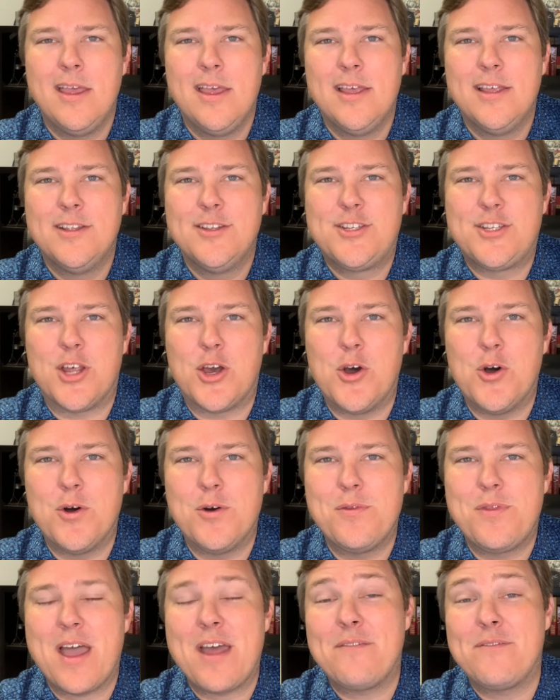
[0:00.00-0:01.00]

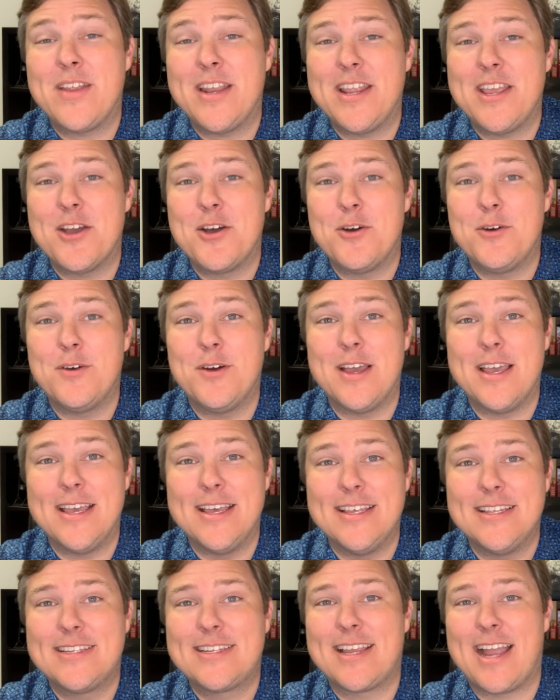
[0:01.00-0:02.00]
So that video
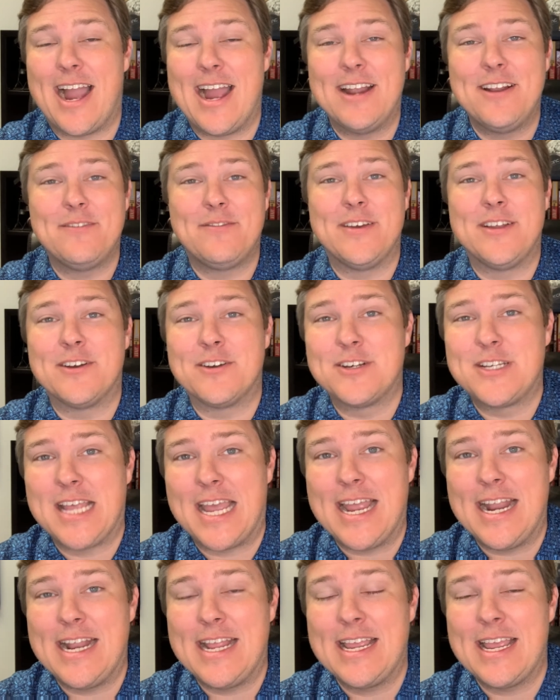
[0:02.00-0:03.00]
is kind of
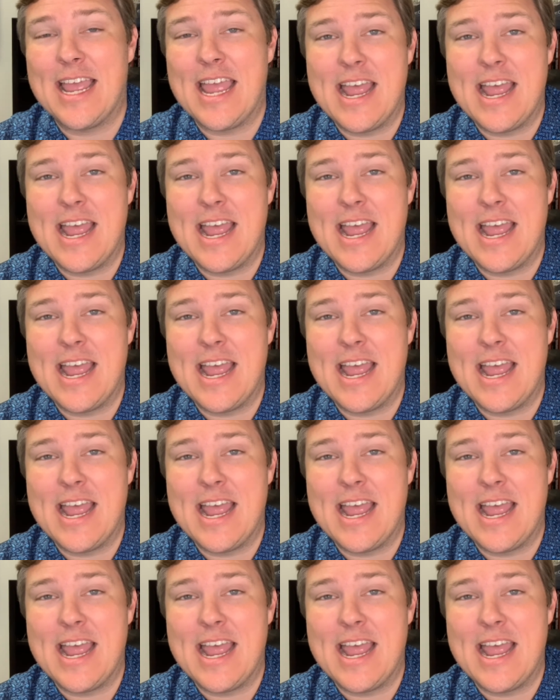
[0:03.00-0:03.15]
entertaining,